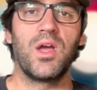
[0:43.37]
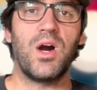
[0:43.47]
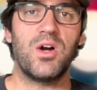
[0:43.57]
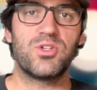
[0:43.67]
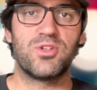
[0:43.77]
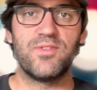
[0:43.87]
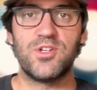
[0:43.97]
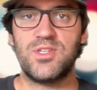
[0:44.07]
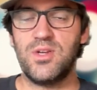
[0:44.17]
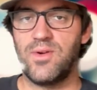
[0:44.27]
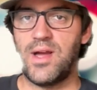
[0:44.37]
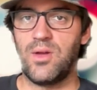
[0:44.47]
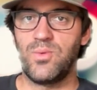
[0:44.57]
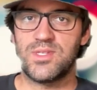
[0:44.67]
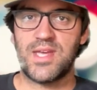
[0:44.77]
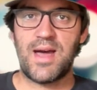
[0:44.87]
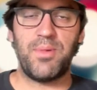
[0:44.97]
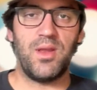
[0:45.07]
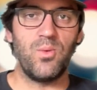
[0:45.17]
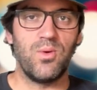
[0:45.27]
controversy around what's
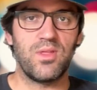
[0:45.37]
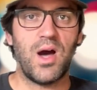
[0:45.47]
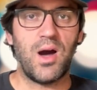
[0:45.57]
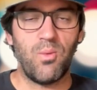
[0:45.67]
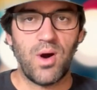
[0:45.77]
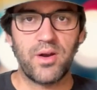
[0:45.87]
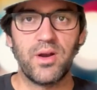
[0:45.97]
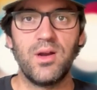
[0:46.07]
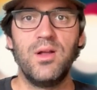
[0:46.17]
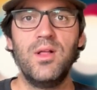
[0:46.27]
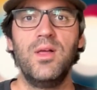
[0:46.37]
happening with hot water